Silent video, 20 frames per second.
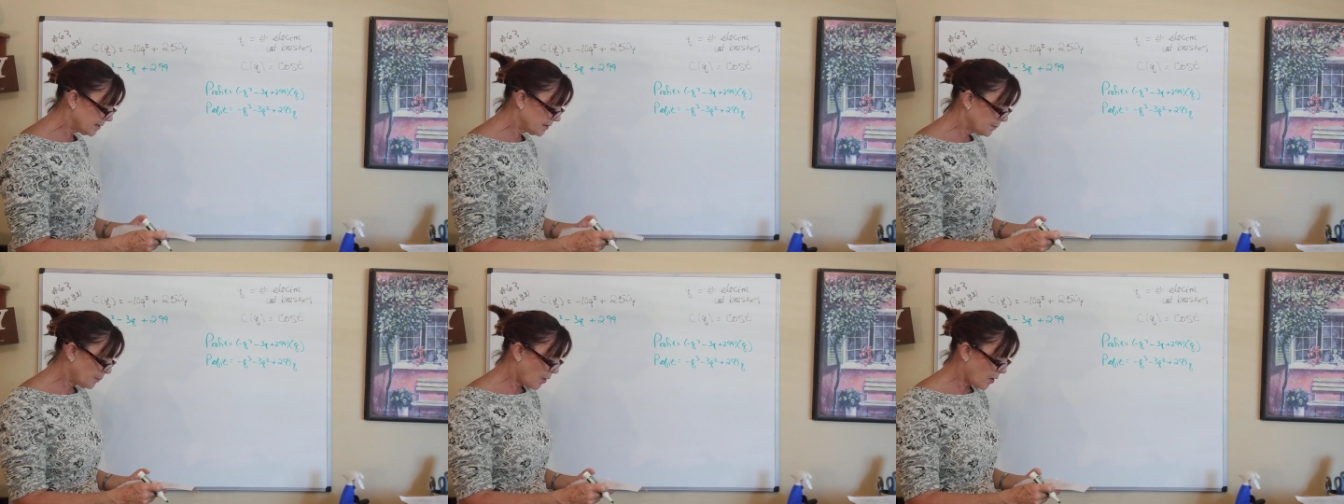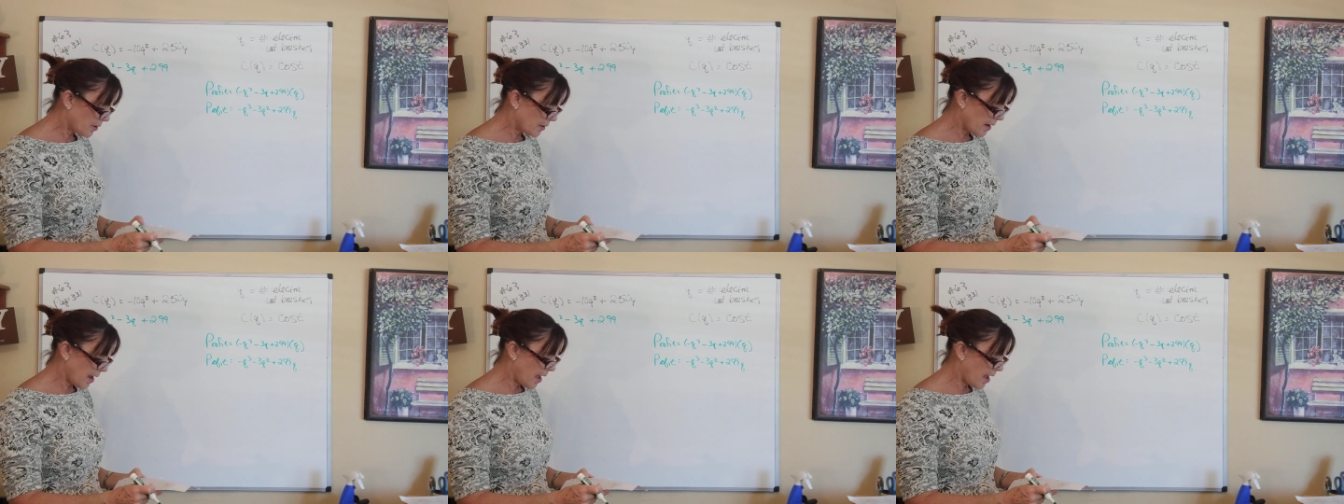is
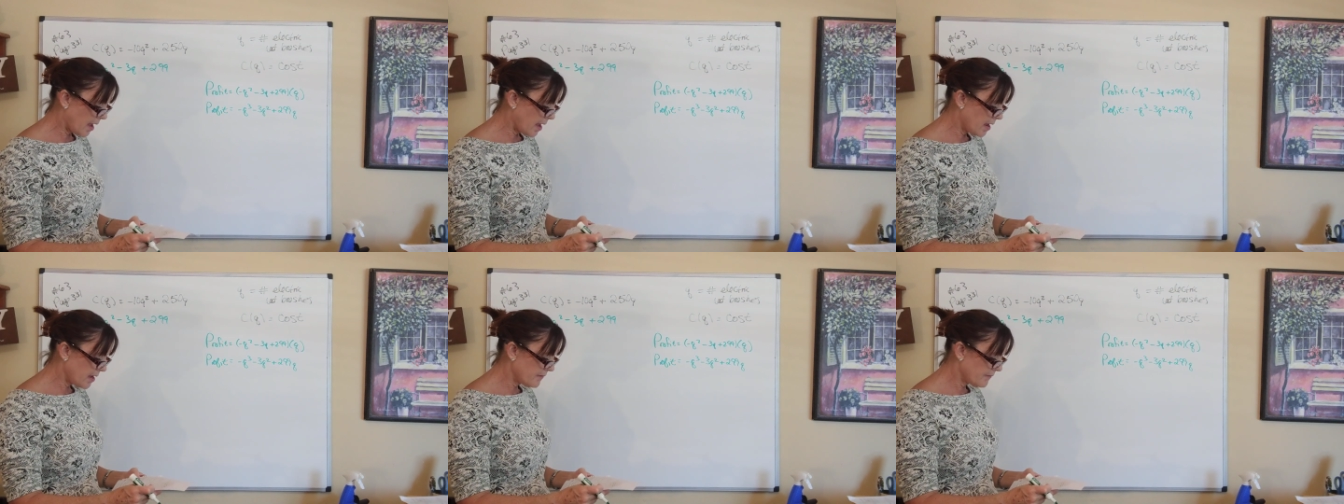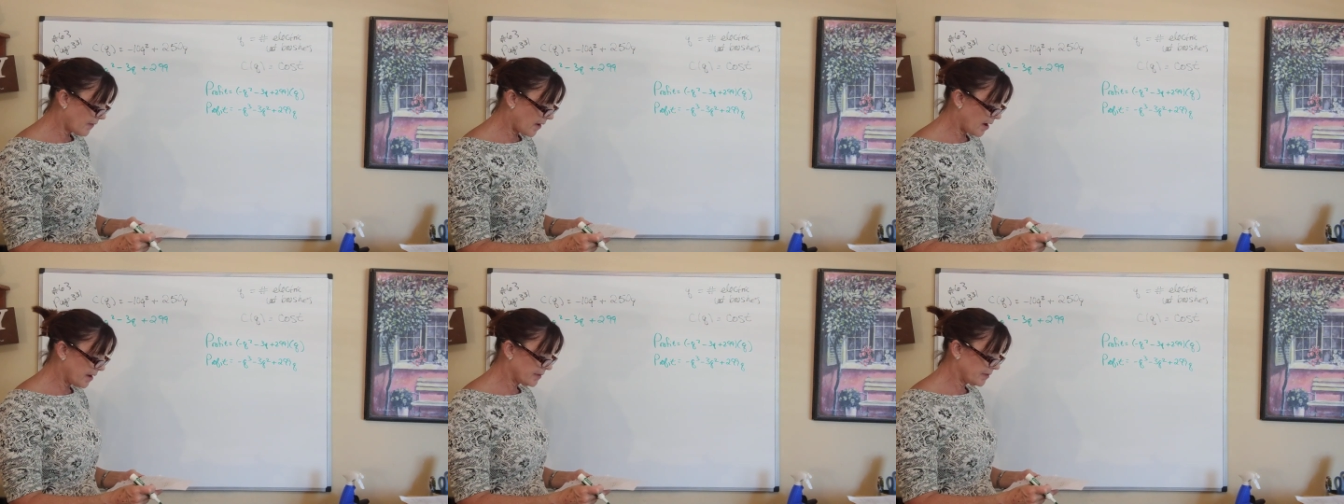part A,
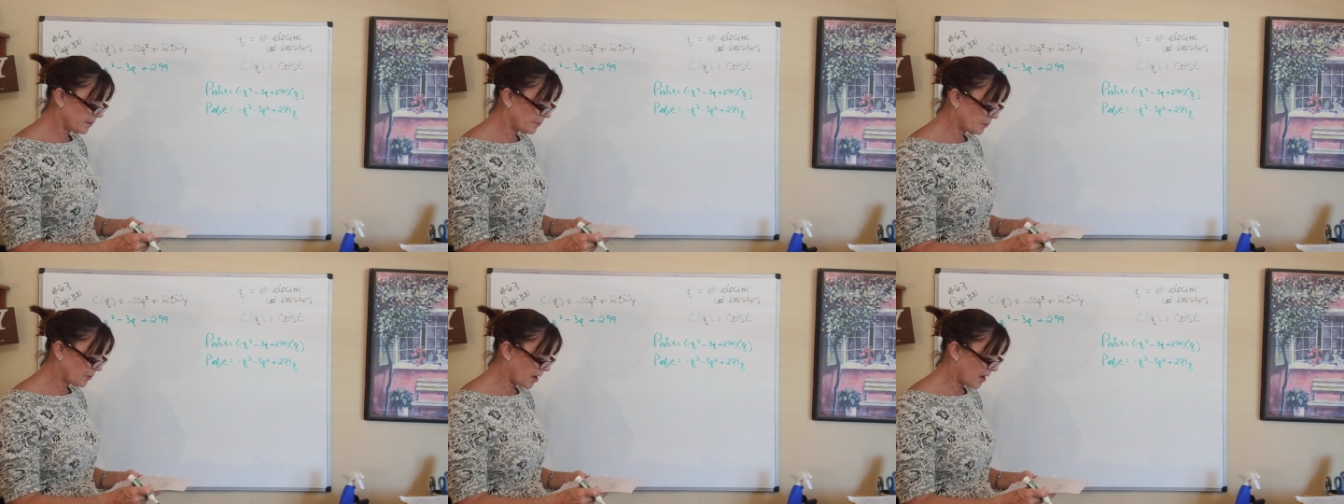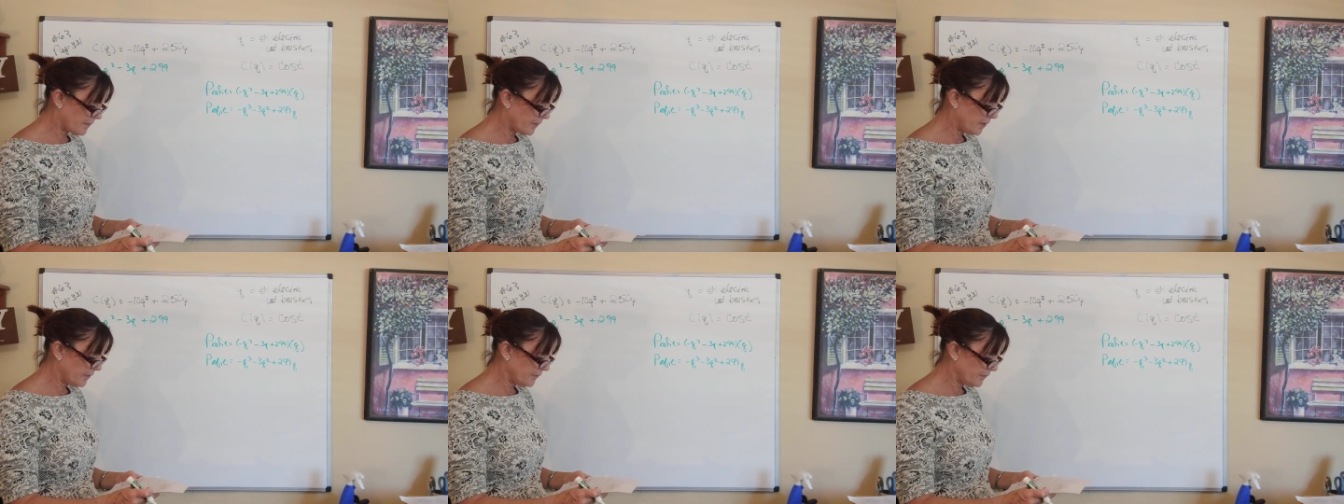find the
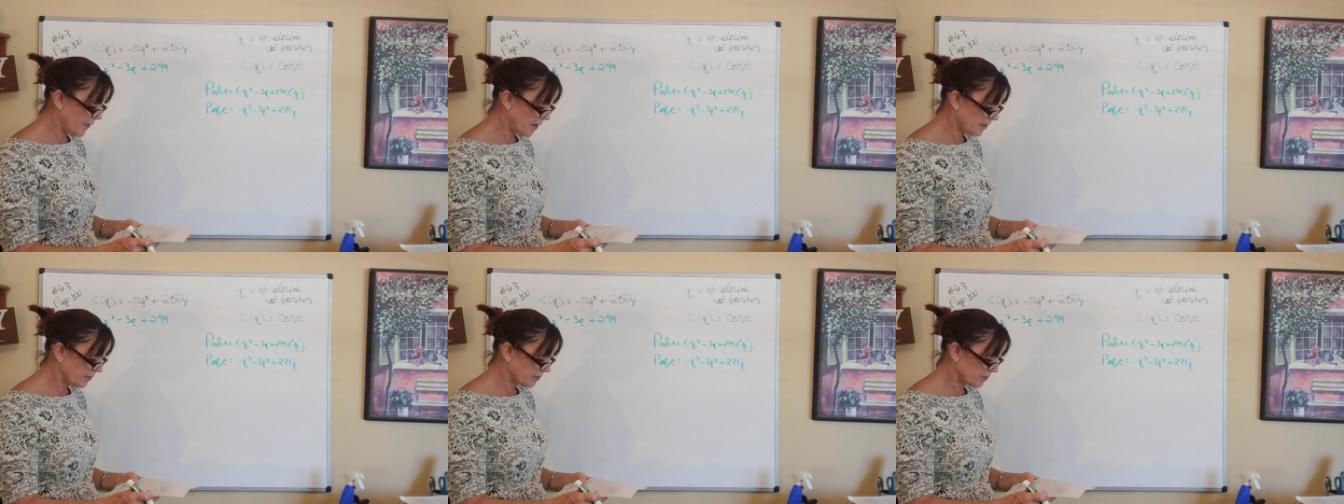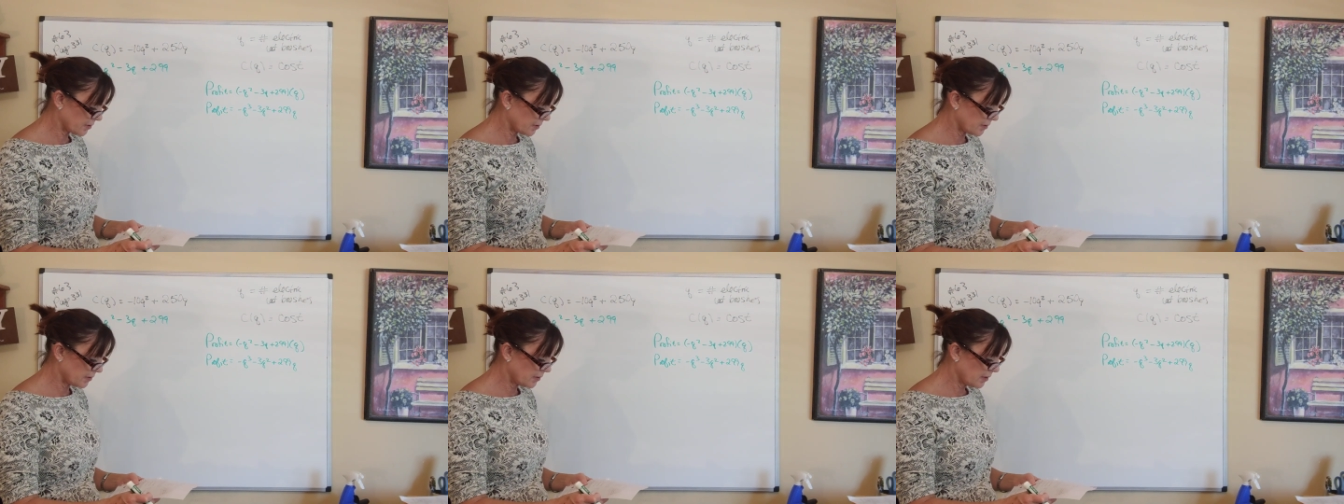profit
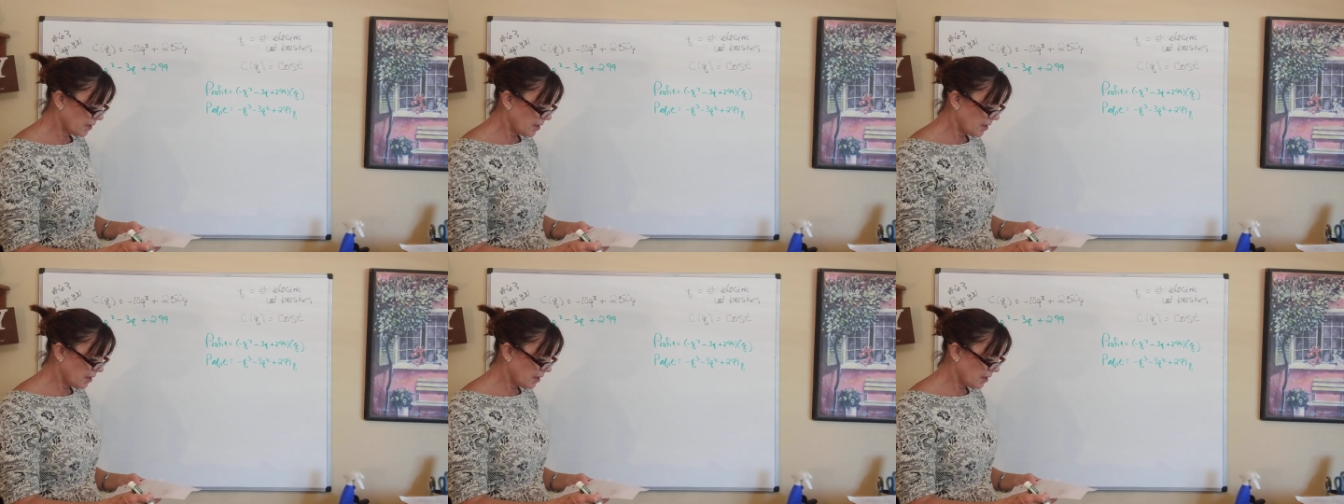function.